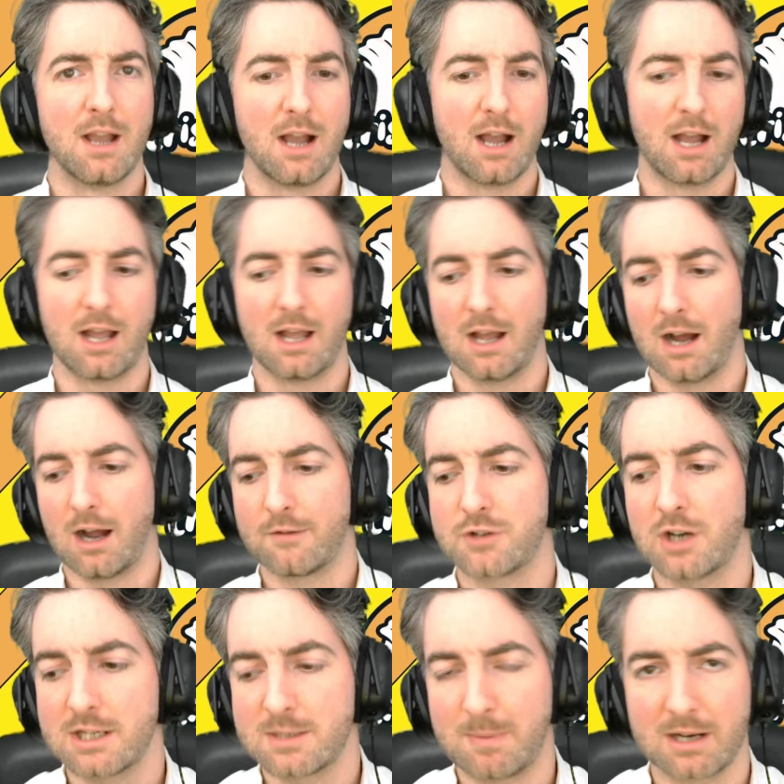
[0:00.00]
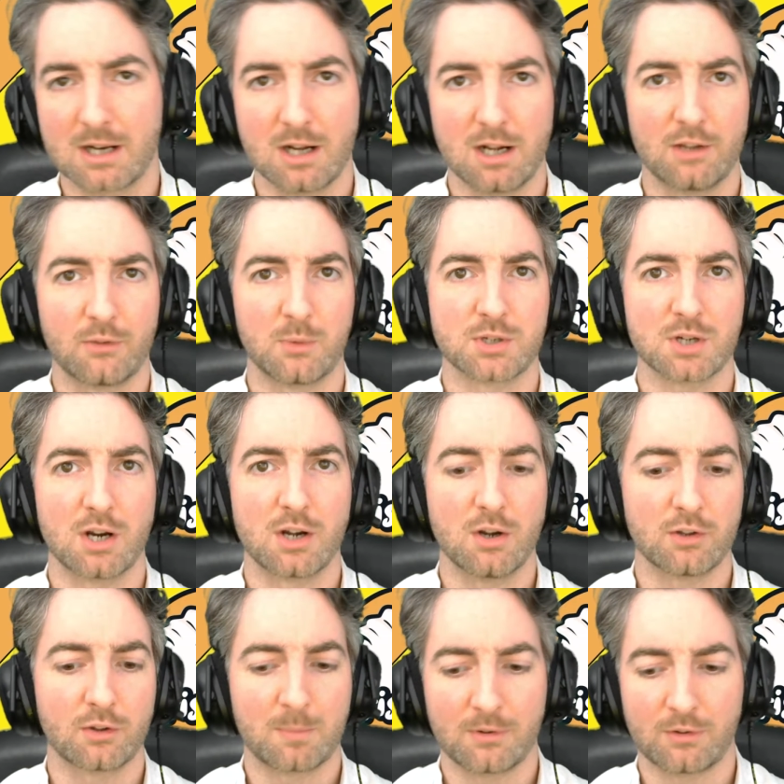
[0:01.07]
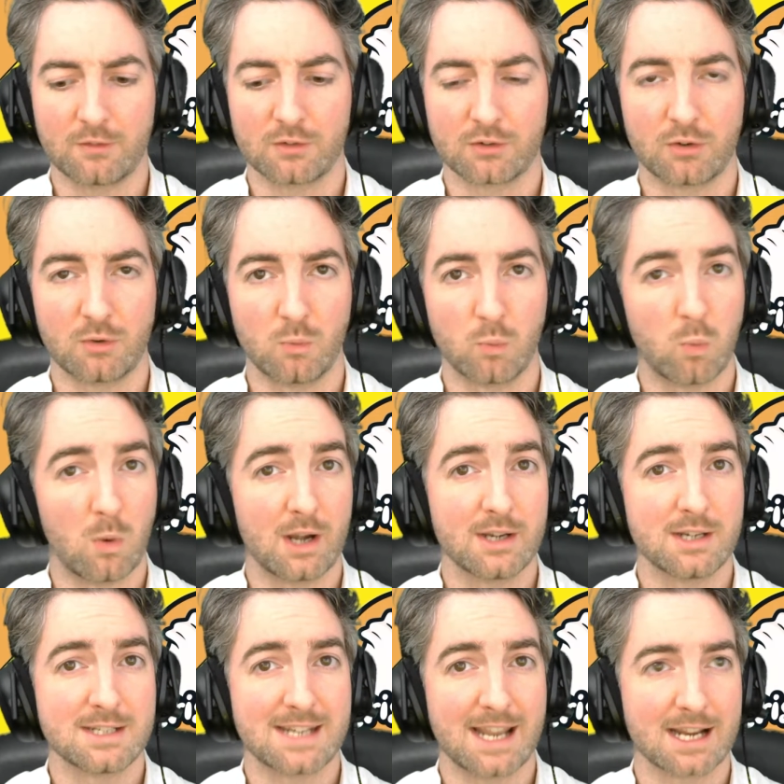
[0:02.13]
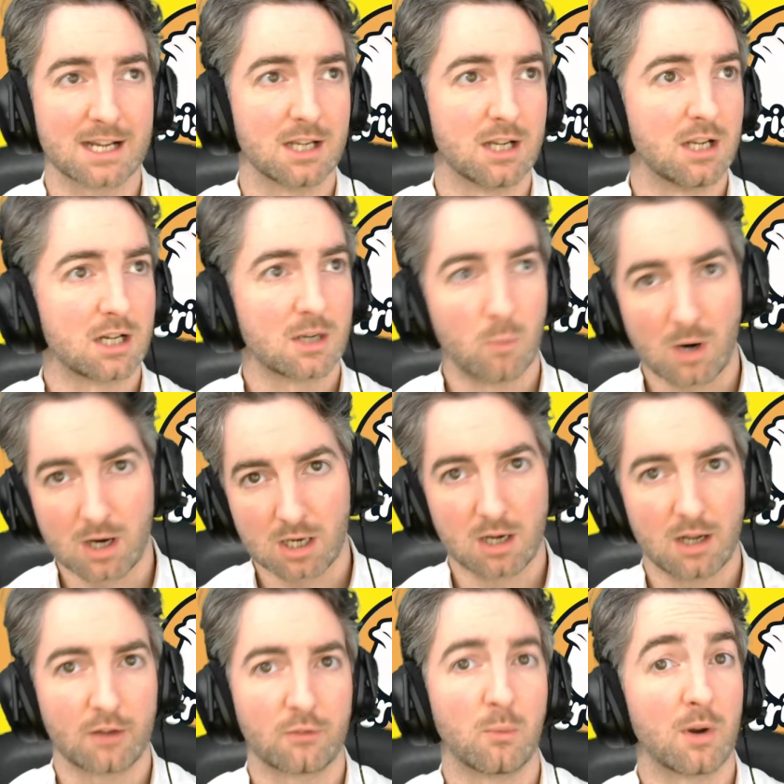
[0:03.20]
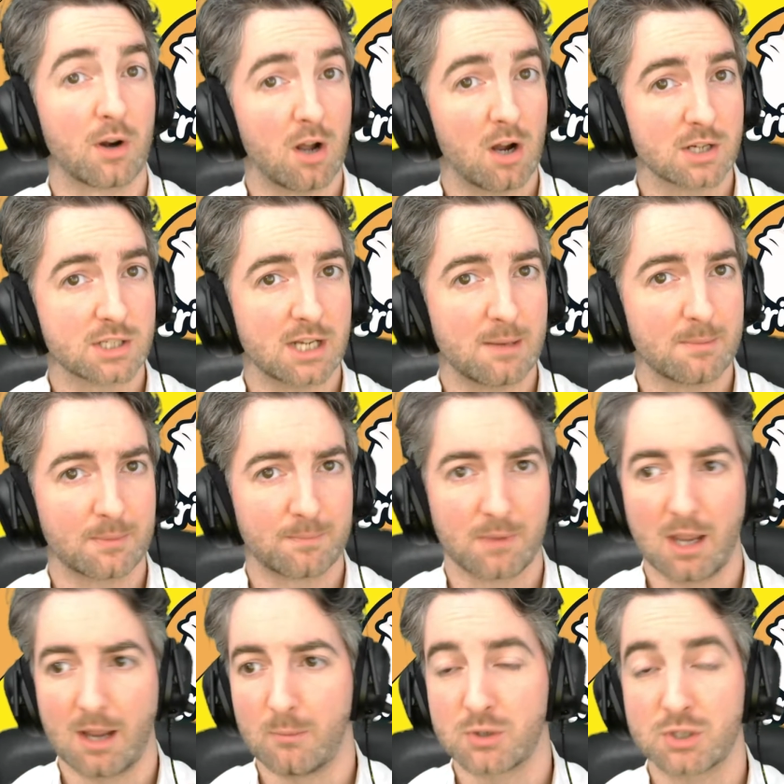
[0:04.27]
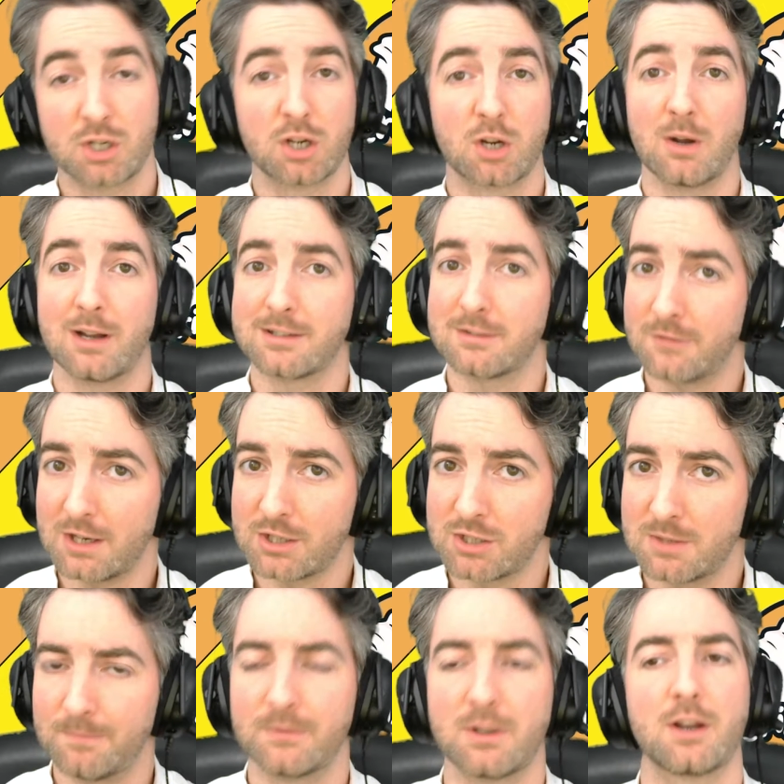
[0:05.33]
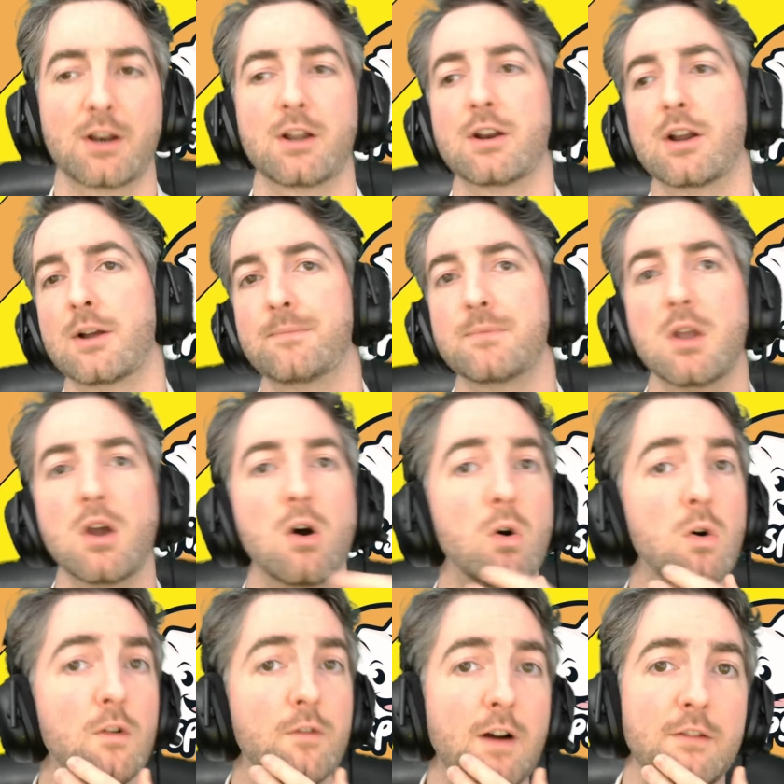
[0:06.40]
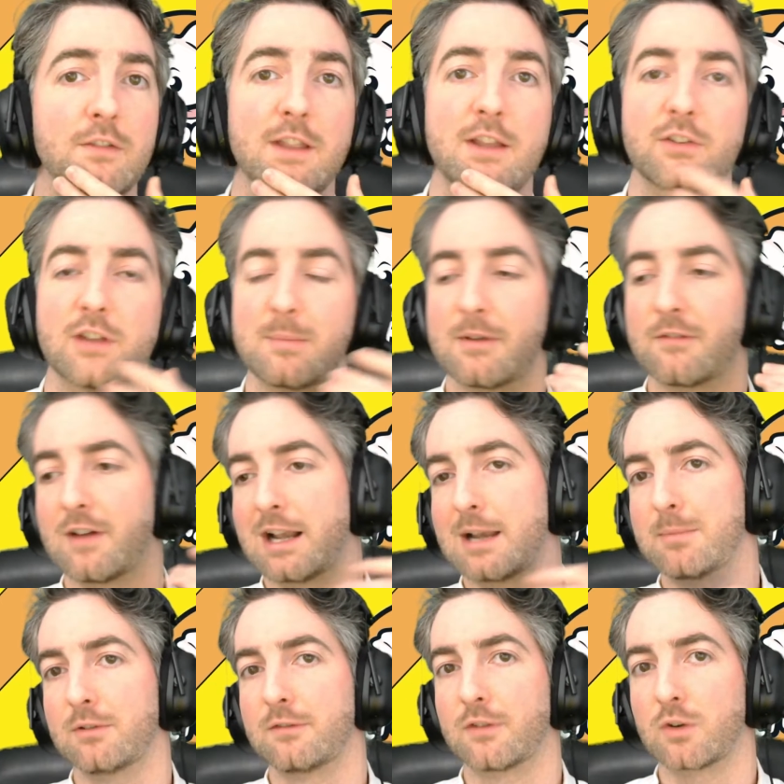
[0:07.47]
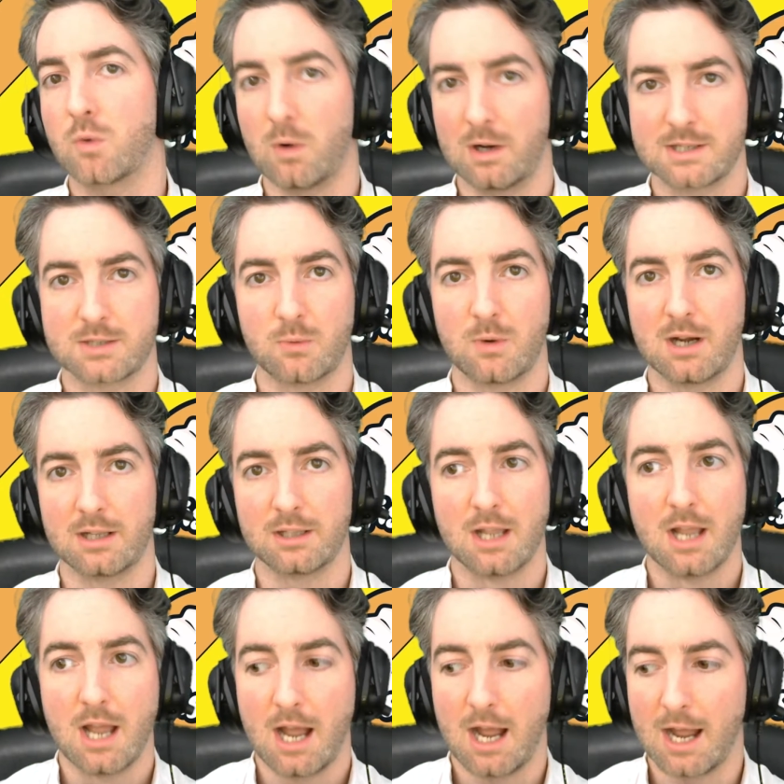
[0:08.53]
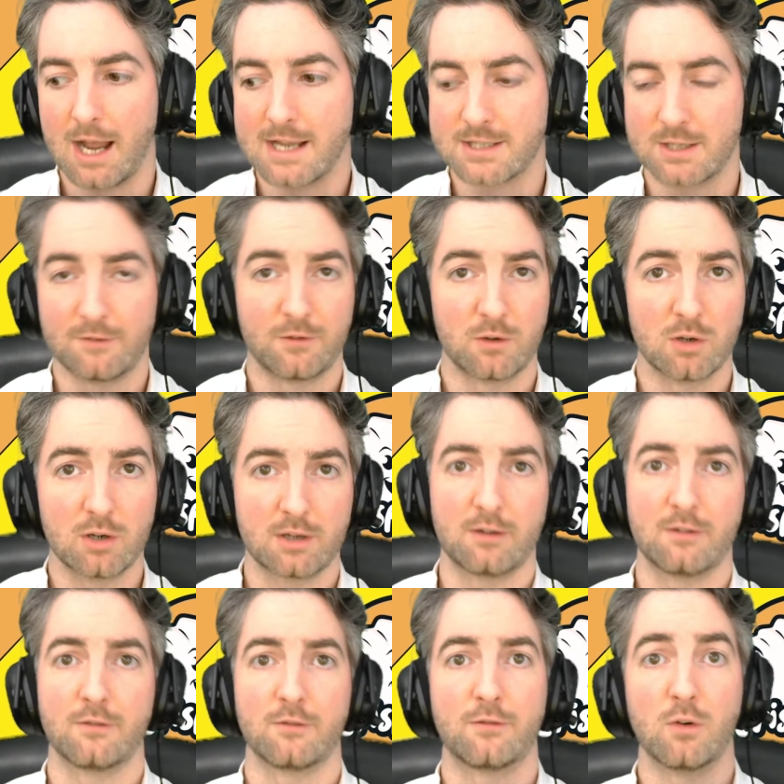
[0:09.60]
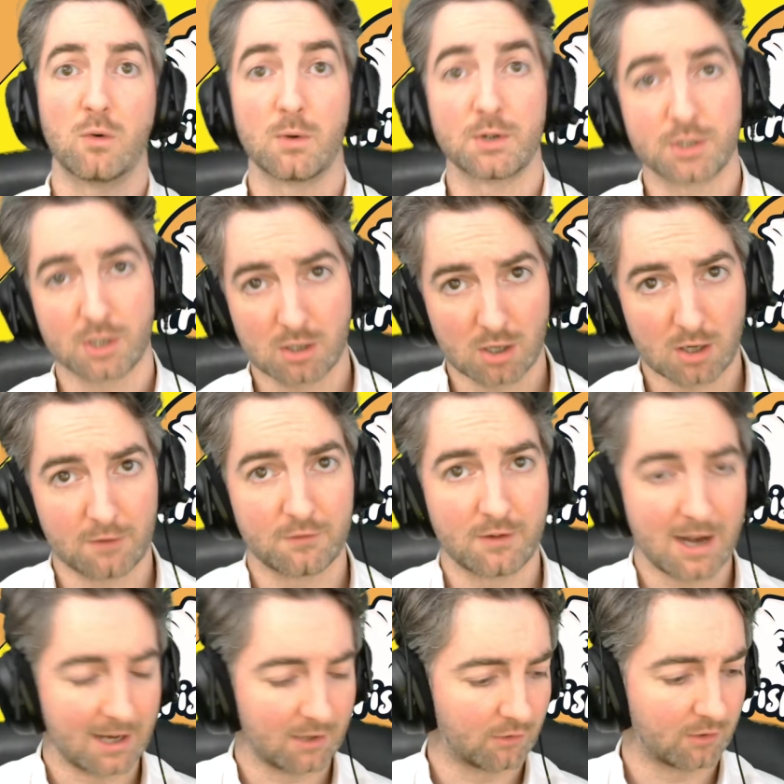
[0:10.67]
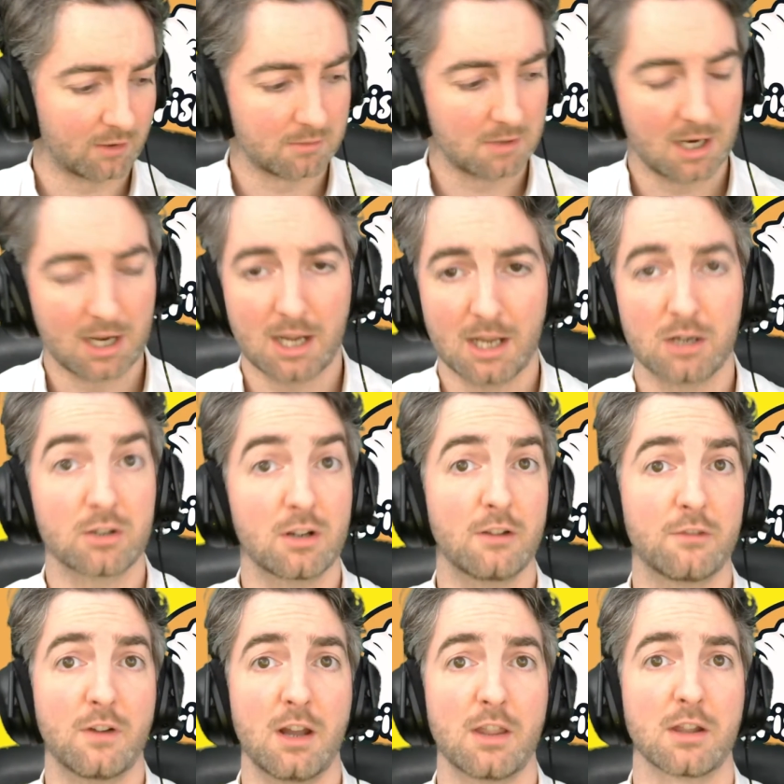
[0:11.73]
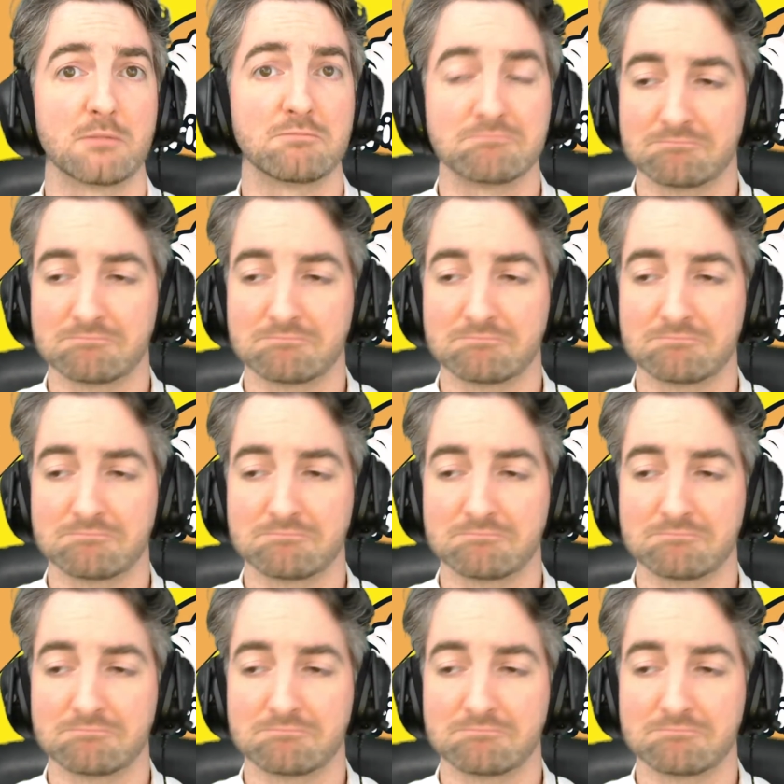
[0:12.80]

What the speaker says: I've tried to pick cards which are not specific to one deck, one class, one archetype, which could go out of fashion. No. All 5 of these are going to be valuable for quite a while, so if you're looking for what to craft next, look no further.